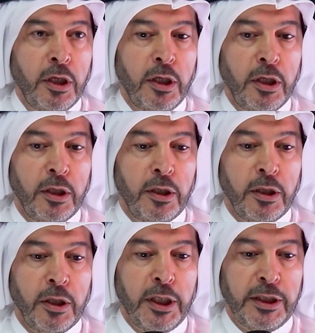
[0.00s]

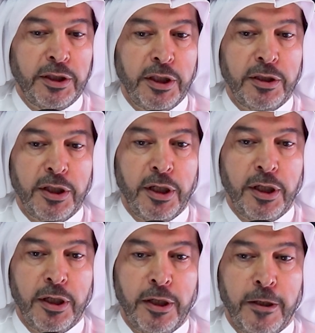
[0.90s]
And then
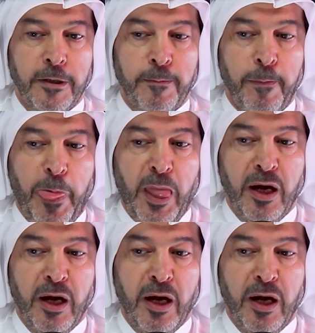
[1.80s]
they